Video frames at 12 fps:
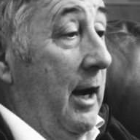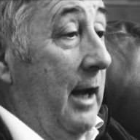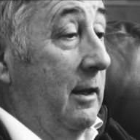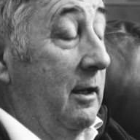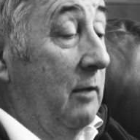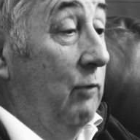
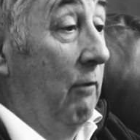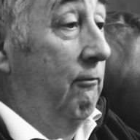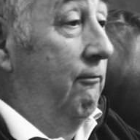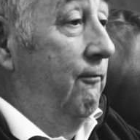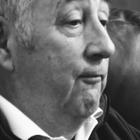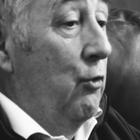artist, well,
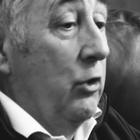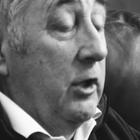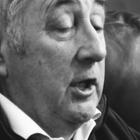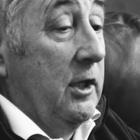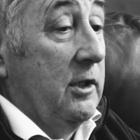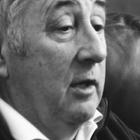4
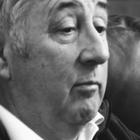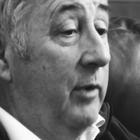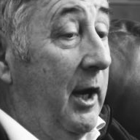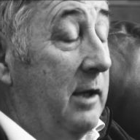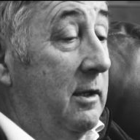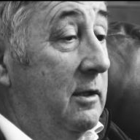years had
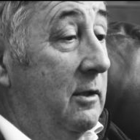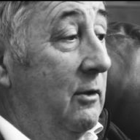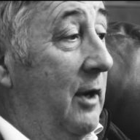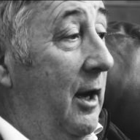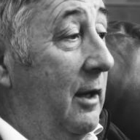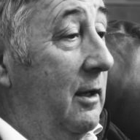passed.
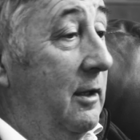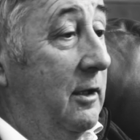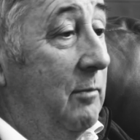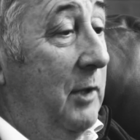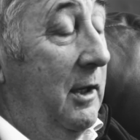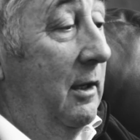I hadn't
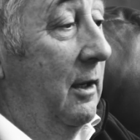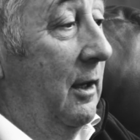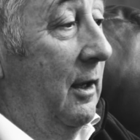just been